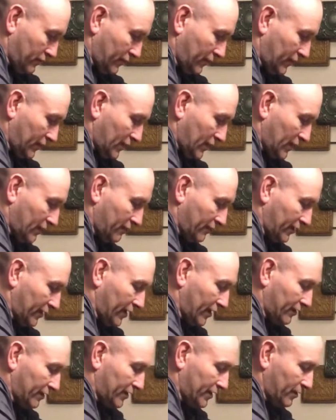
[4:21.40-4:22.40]
Get everything
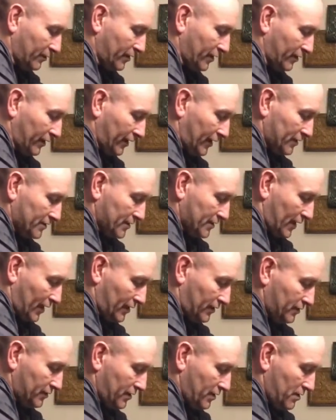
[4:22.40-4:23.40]
out of here without getting
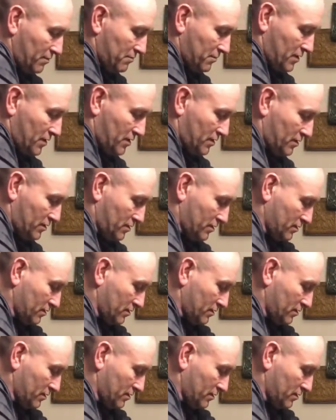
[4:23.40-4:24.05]
tangled up. Some